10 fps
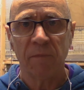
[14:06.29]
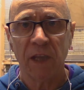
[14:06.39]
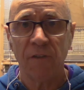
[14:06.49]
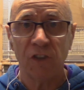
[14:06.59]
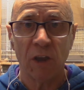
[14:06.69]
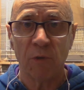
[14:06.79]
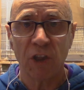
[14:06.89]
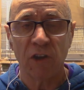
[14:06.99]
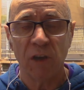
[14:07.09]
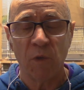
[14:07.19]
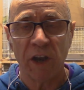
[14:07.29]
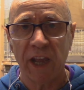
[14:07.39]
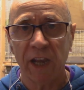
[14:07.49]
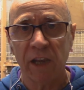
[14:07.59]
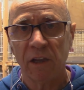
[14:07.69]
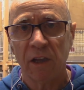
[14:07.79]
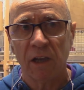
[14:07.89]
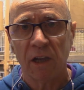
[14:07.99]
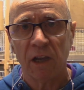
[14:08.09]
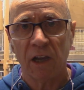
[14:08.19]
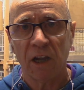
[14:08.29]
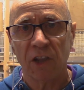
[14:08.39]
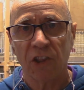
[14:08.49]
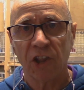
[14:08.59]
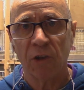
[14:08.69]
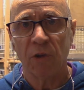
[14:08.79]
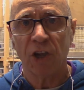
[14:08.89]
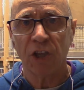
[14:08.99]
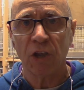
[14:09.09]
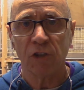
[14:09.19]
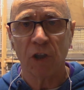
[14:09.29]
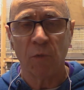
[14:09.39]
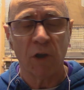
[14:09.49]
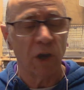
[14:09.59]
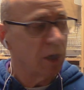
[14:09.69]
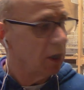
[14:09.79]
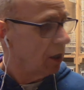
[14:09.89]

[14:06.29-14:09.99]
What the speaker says: even though it was only 1 egg. So I don't know why.